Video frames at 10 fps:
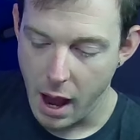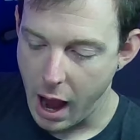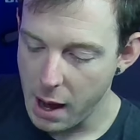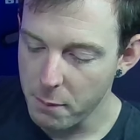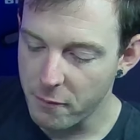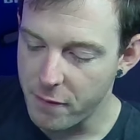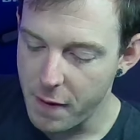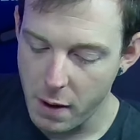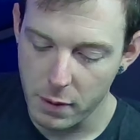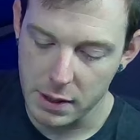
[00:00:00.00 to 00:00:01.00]
I'm
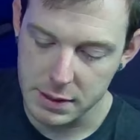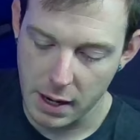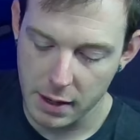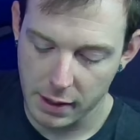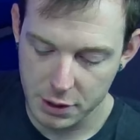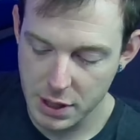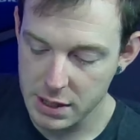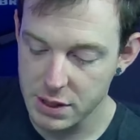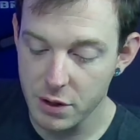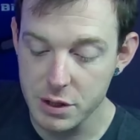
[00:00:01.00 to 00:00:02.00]
very excited to get a
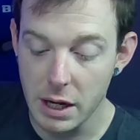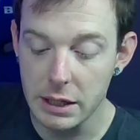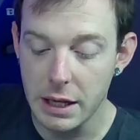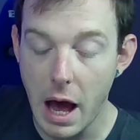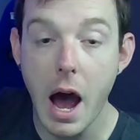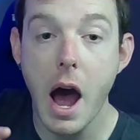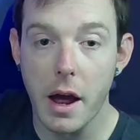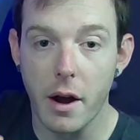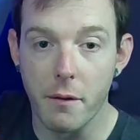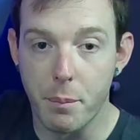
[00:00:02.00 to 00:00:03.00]
chance. There's a
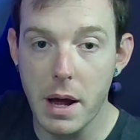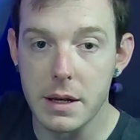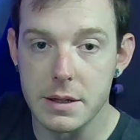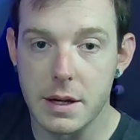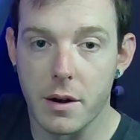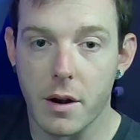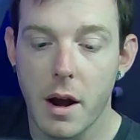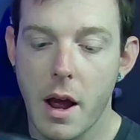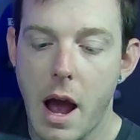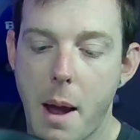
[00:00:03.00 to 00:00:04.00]
lot of buttons here.
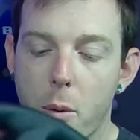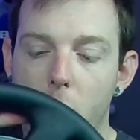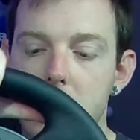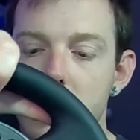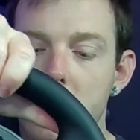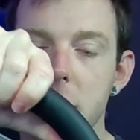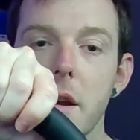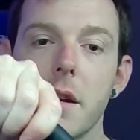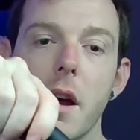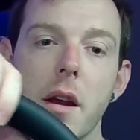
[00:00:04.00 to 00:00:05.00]
I mean, when it's all said
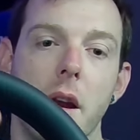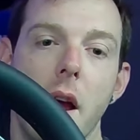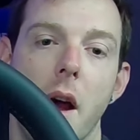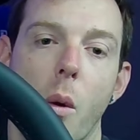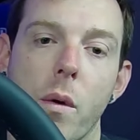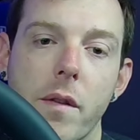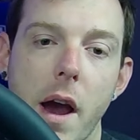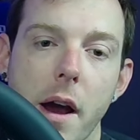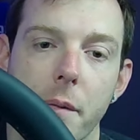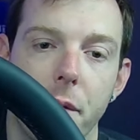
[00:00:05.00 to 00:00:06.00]
and done, we've
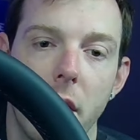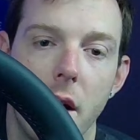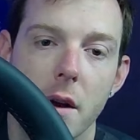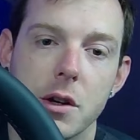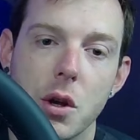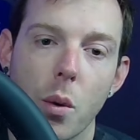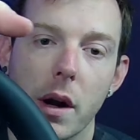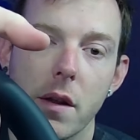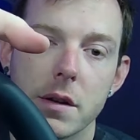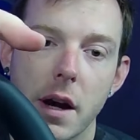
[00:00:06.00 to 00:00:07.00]
got 2 on
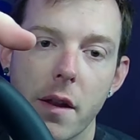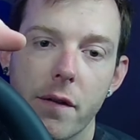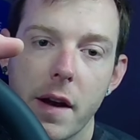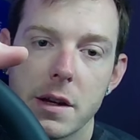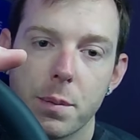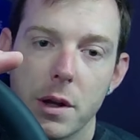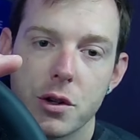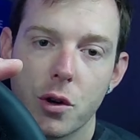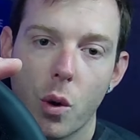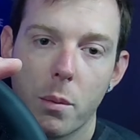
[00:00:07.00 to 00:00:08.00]
either side of the face, plus
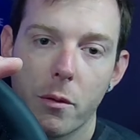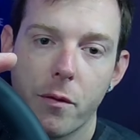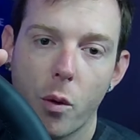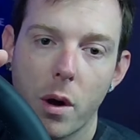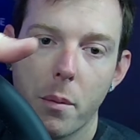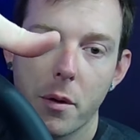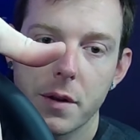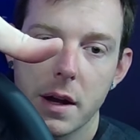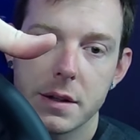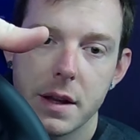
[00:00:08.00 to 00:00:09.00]
your normal 4 on both
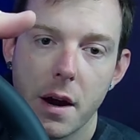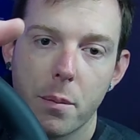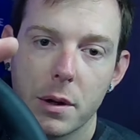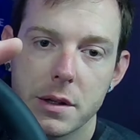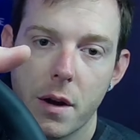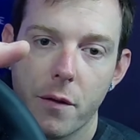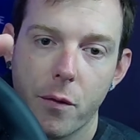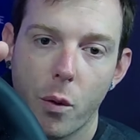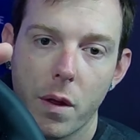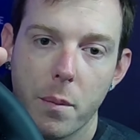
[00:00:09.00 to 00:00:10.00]
sides there, plus another
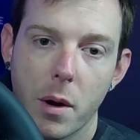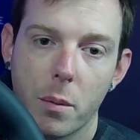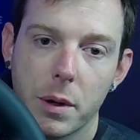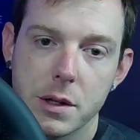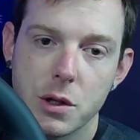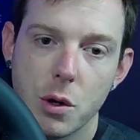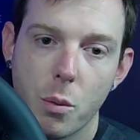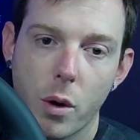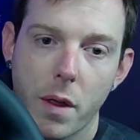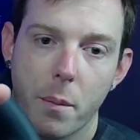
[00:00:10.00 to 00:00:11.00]
4 in the middle, plus 2 more on the